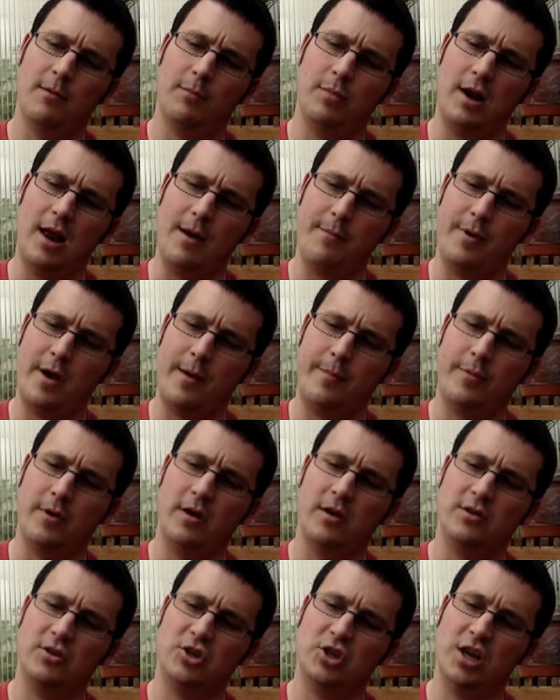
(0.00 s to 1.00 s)
black
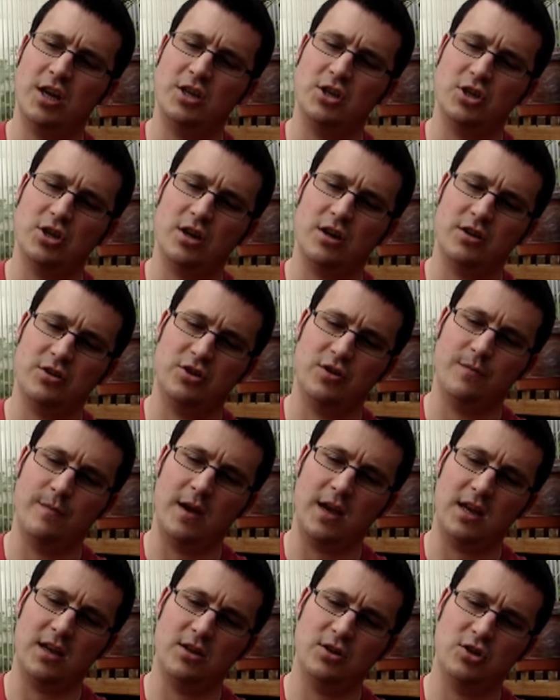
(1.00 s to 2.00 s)
pepper, ginger,
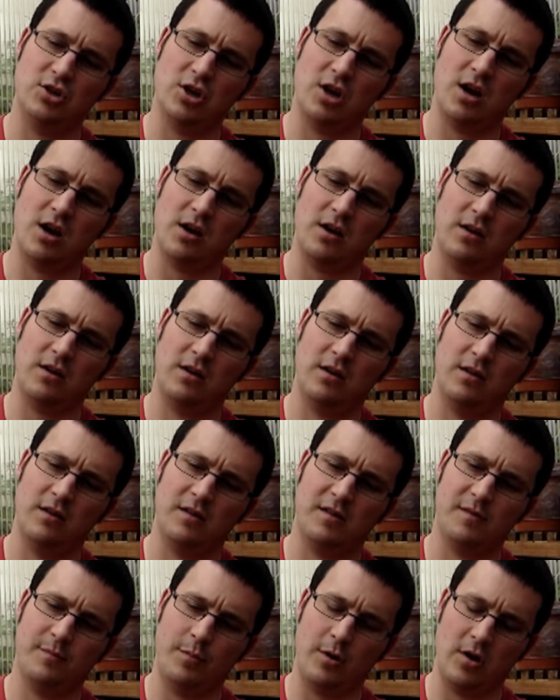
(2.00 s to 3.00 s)
Jamaican jerk,
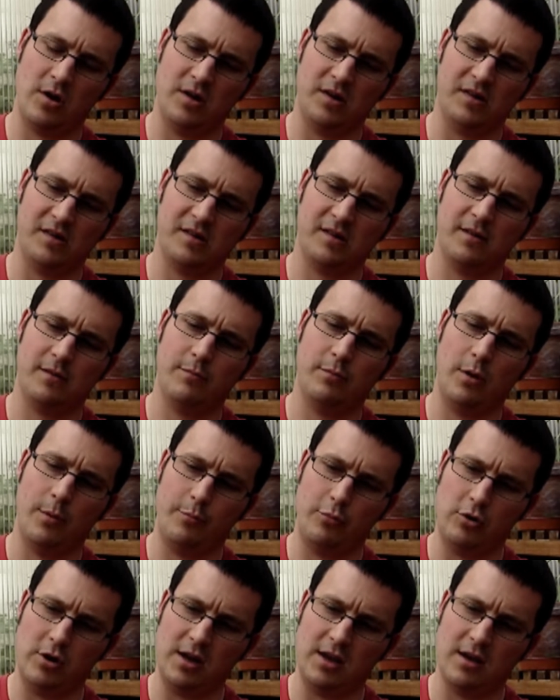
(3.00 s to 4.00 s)
spice,
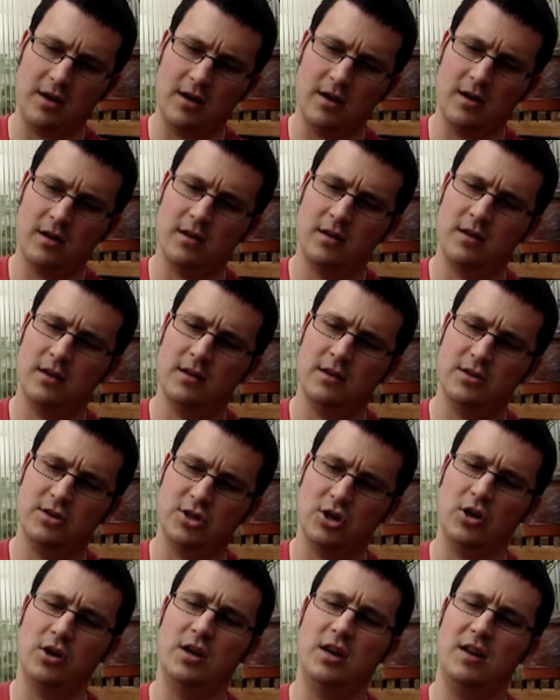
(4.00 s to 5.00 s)
paprika,
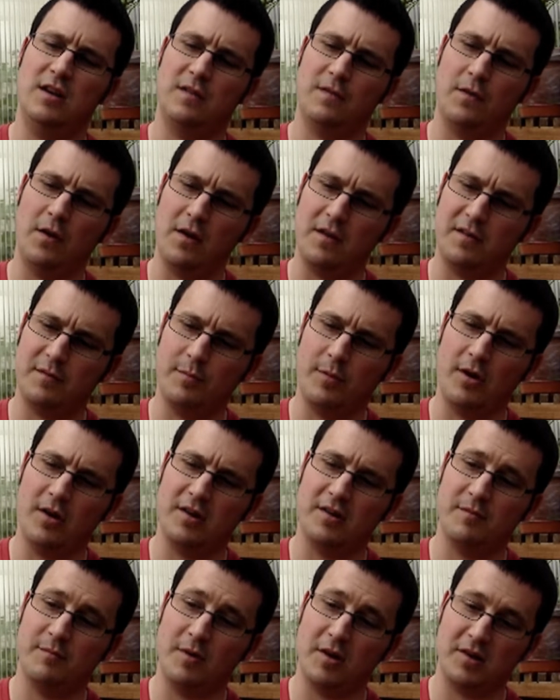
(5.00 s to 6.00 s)
Chinese five
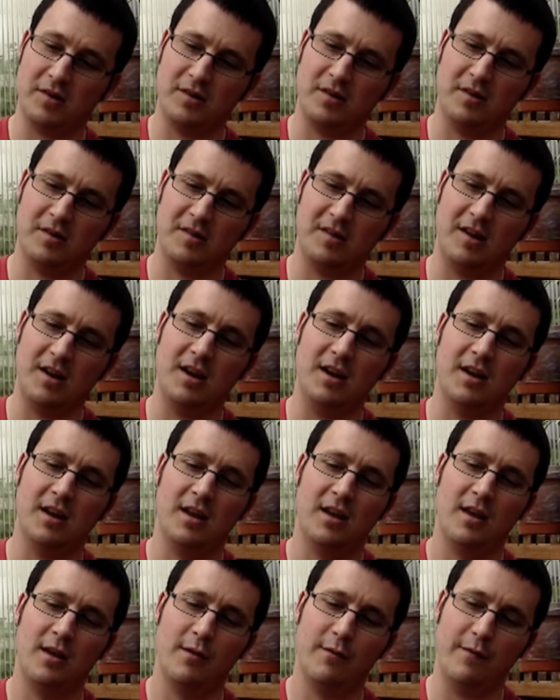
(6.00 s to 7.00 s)
spice, mustard seed,
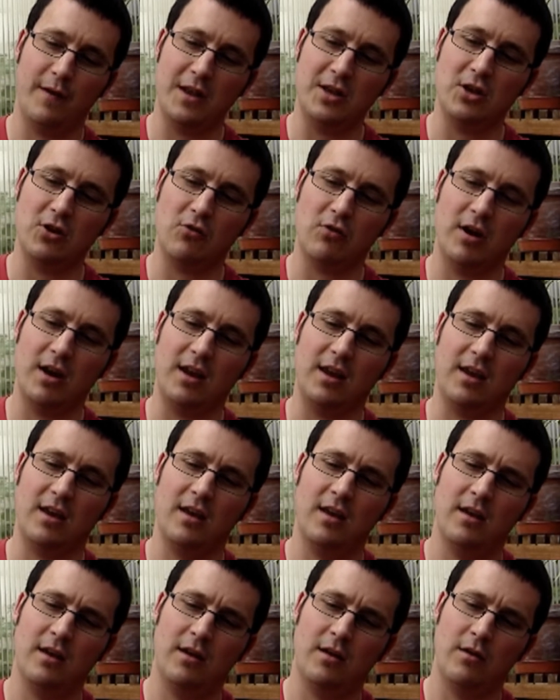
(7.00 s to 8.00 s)
fenugreek,
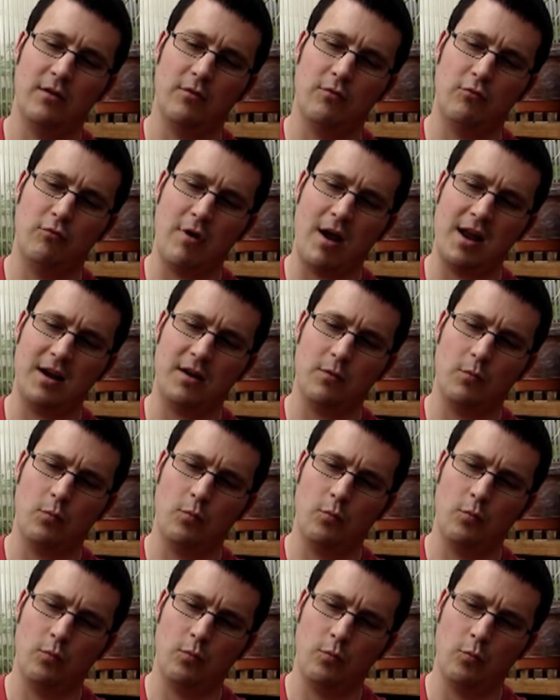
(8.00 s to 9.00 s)
red,
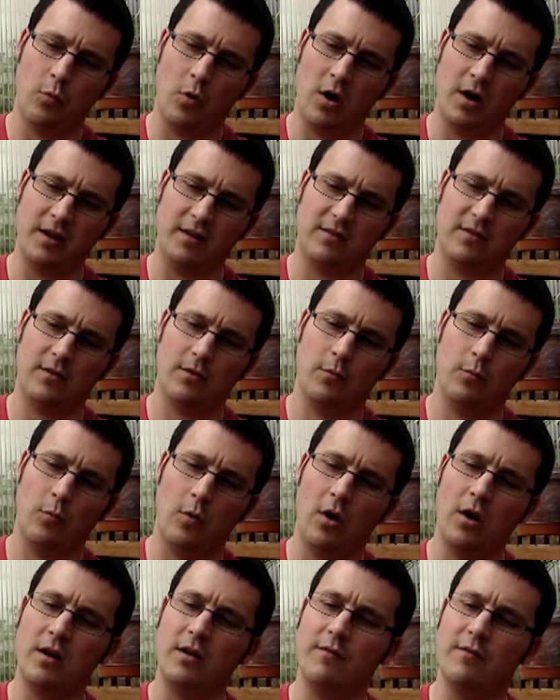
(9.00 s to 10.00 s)
white,
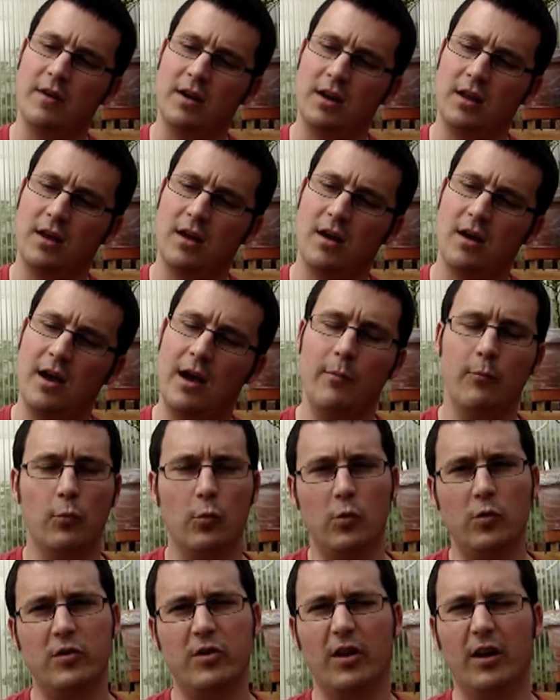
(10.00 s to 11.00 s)
wine vinegar and
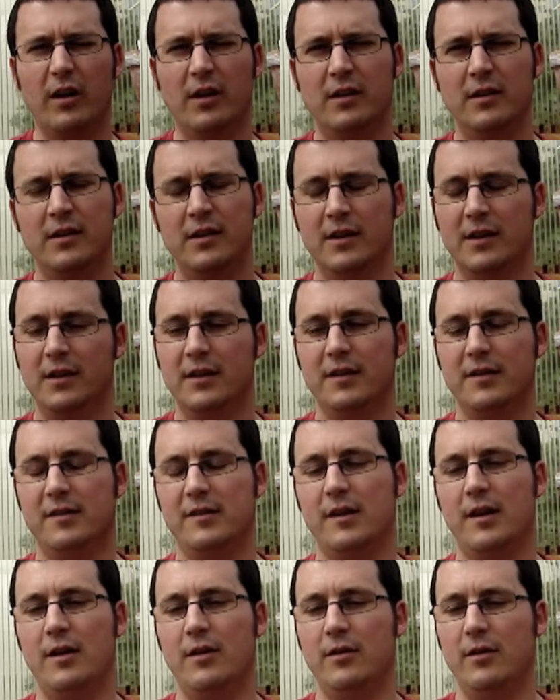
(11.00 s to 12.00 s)
water.
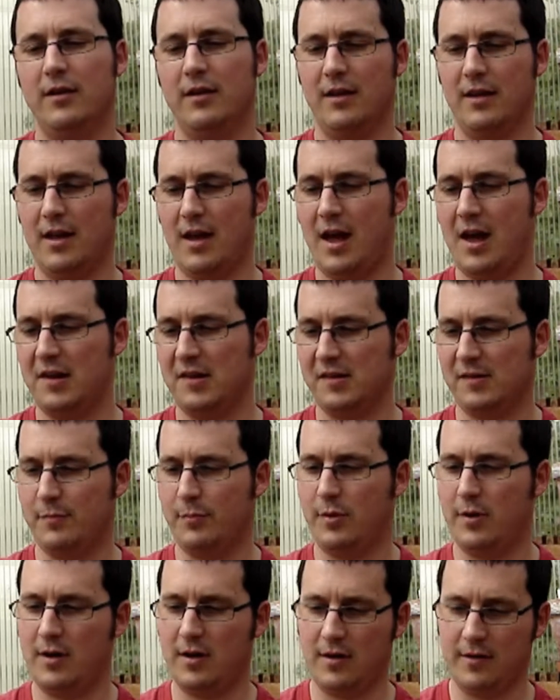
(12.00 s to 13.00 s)
So as
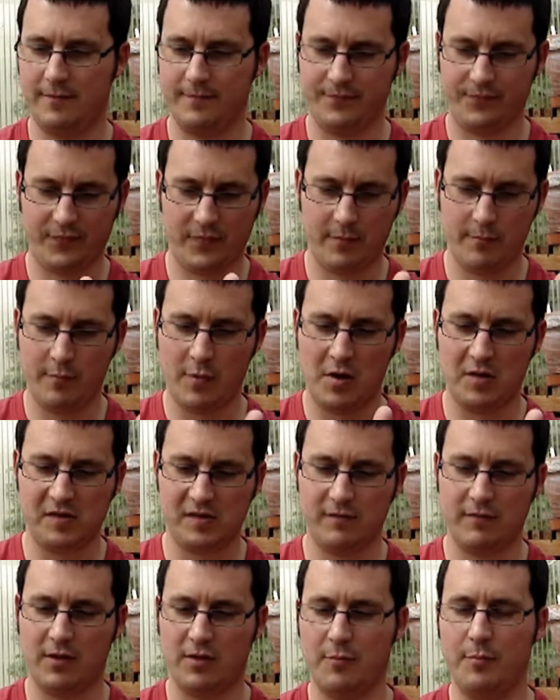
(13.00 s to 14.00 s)
per
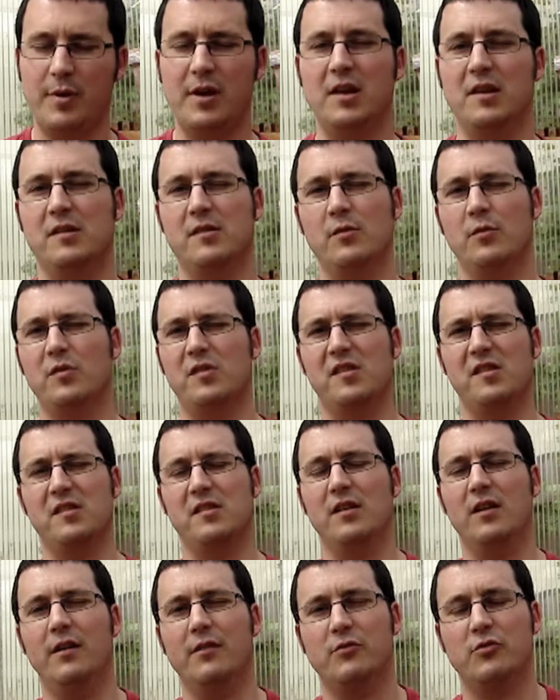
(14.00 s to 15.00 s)
most of other Pete sauces
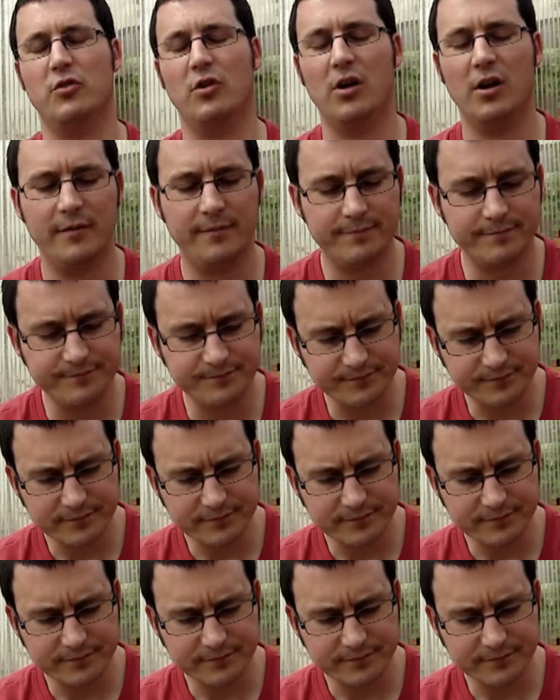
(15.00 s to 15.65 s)
that I've tried,